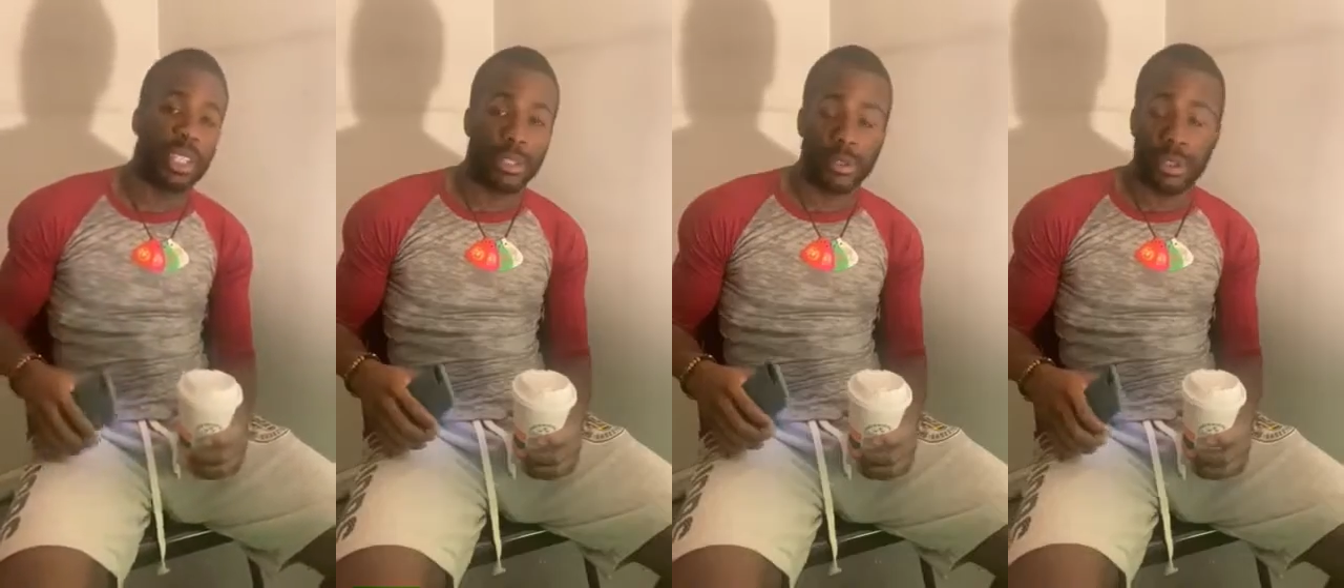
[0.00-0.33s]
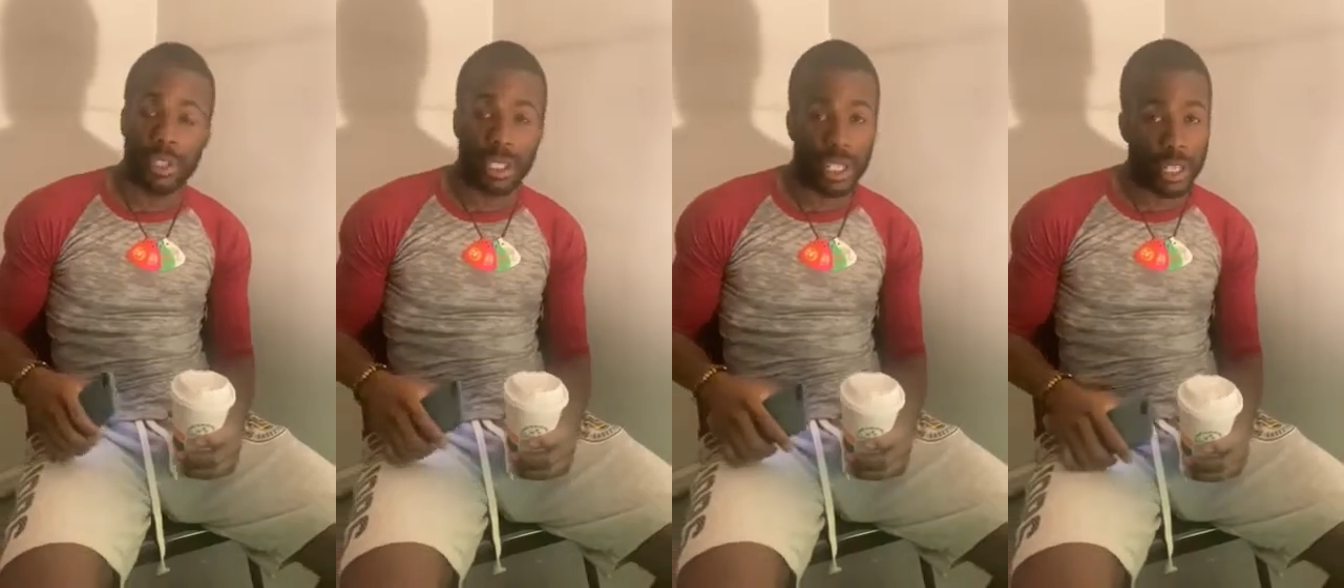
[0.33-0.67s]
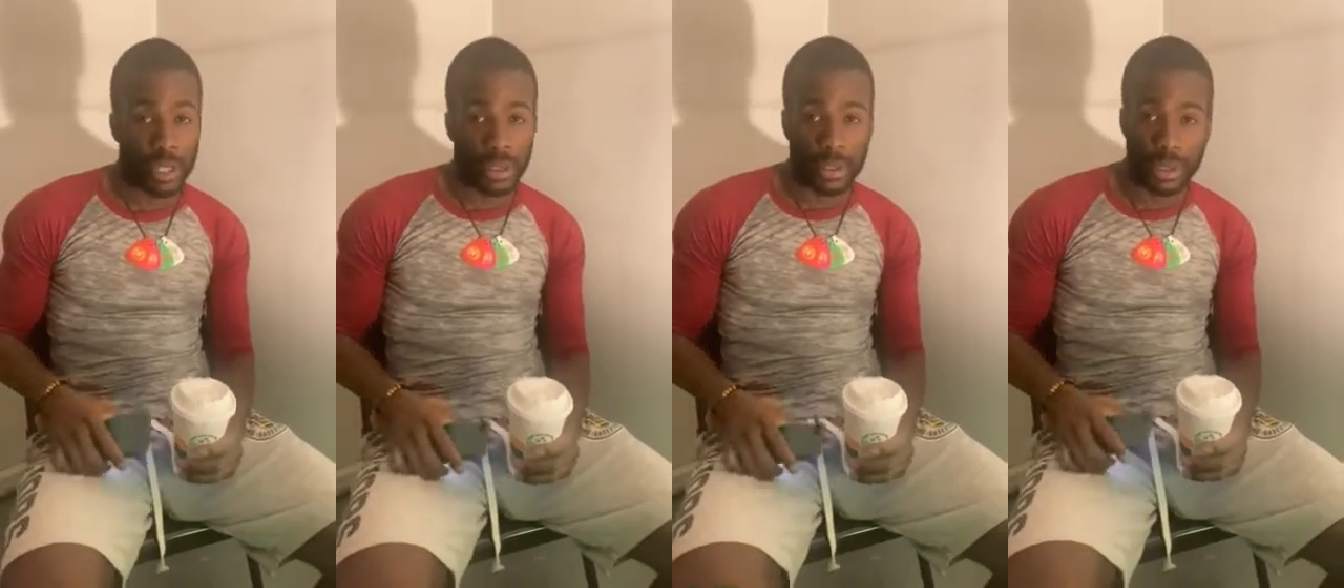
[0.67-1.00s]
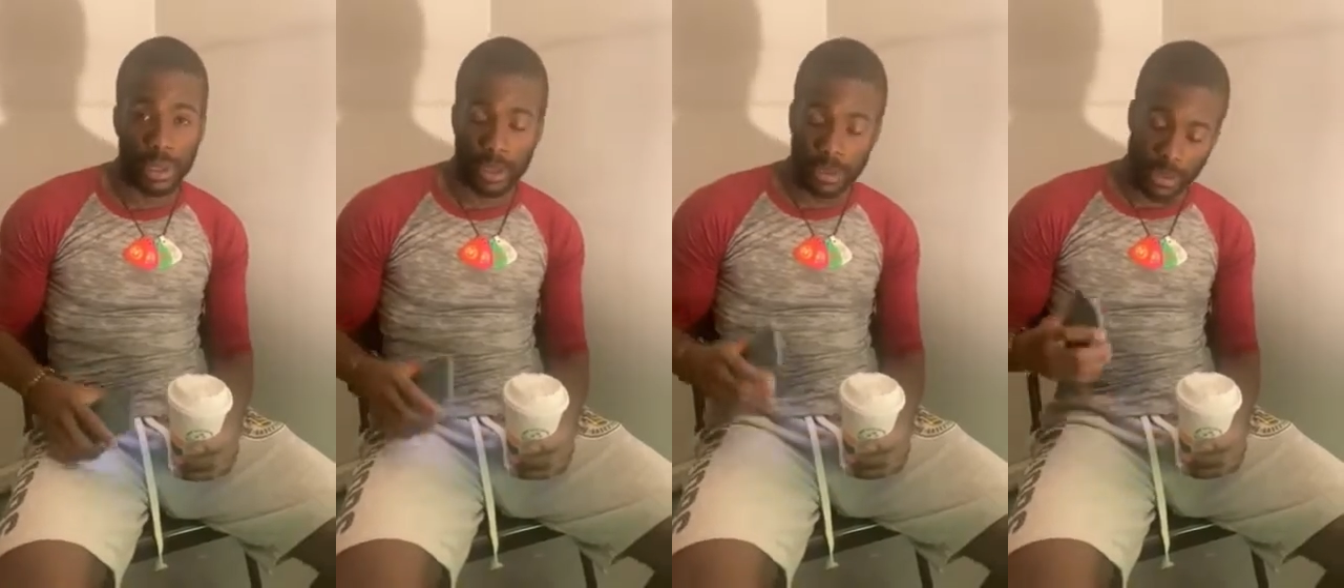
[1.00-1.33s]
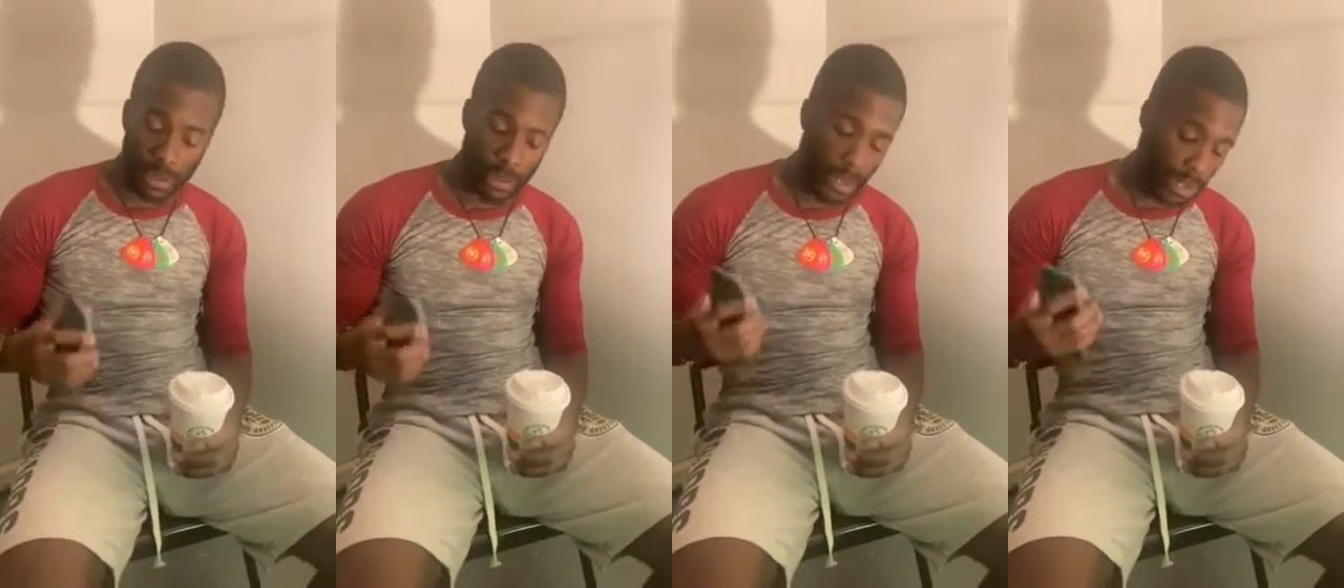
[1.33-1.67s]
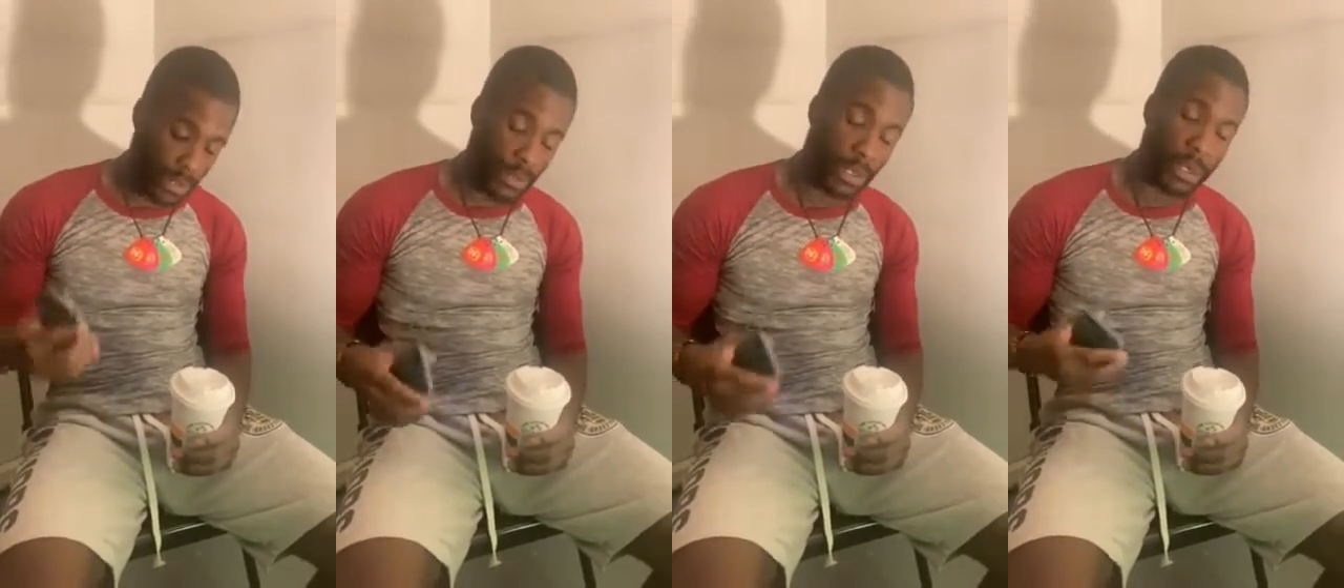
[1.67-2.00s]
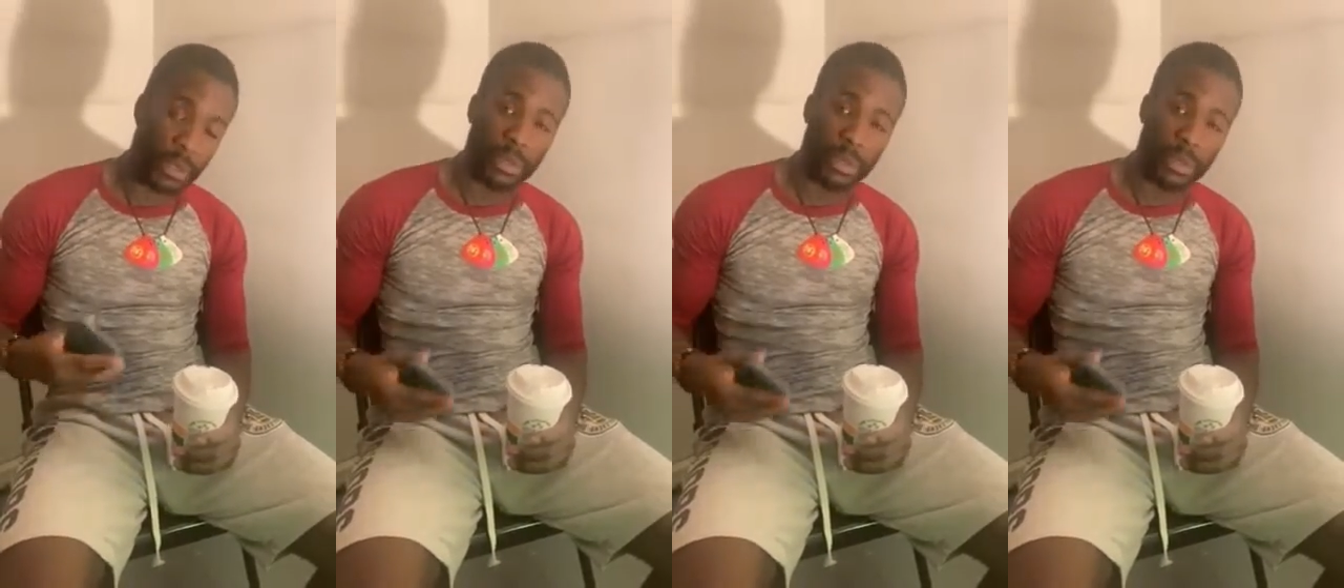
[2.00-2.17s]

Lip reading: as you could tell, with the phone.